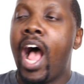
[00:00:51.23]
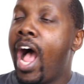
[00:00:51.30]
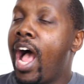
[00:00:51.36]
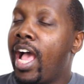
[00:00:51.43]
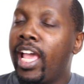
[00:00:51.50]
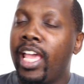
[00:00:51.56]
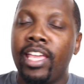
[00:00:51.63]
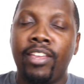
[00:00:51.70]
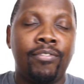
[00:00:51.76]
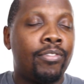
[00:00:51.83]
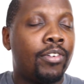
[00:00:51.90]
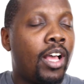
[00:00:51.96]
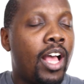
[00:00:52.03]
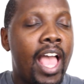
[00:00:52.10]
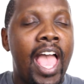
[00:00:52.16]

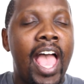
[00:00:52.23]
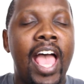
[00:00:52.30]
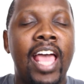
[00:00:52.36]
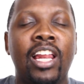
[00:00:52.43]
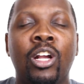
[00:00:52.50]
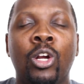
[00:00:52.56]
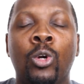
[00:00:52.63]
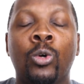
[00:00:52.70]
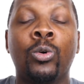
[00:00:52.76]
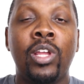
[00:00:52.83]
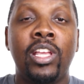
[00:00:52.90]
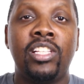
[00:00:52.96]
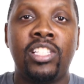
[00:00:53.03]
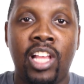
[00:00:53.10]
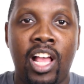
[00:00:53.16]
I've had a
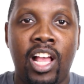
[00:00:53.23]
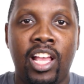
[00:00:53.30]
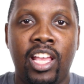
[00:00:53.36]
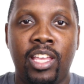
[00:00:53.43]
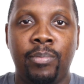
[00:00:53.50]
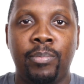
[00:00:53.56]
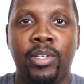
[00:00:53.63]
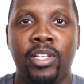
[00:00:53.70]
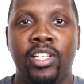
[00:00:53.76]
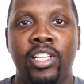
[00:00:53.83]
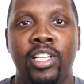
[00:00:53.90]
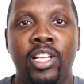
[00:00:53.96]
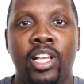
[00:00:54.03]
great time